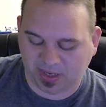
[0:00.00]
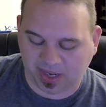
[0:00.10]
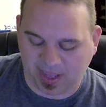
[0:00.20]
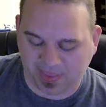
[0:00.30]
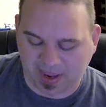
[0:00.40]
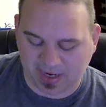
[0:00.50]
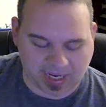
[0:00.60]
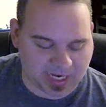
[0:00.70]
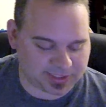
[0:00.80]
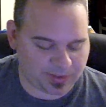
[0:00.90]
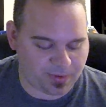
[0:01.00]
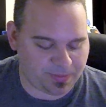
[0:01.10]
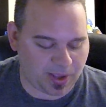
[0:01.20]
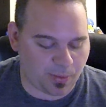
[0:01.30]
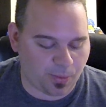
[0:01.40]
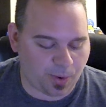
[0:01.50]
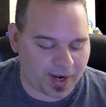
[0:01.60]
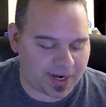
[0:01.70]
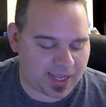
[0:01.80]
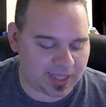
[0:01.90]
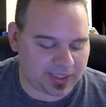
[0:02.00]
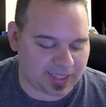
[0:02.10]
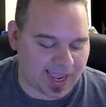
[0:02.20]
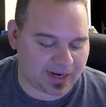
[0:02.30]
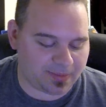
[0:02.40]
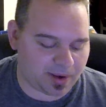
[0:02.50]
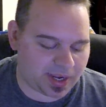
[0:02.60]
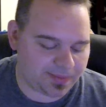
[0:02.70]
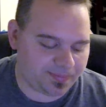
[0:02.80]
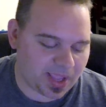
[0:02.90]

And then lastly, we play 1 Lanamon.